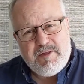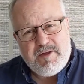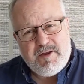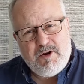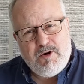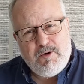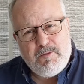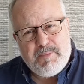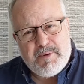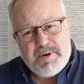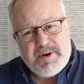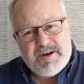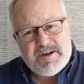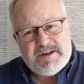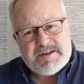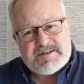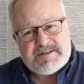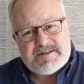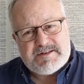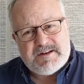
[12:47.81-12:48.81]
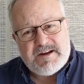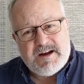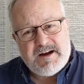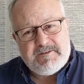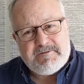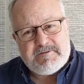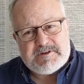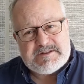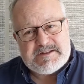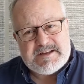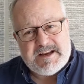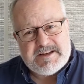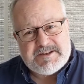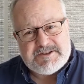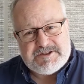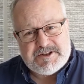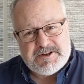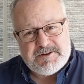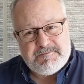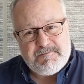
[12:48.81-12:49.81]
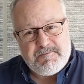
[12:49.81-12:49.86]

an openness to conversation,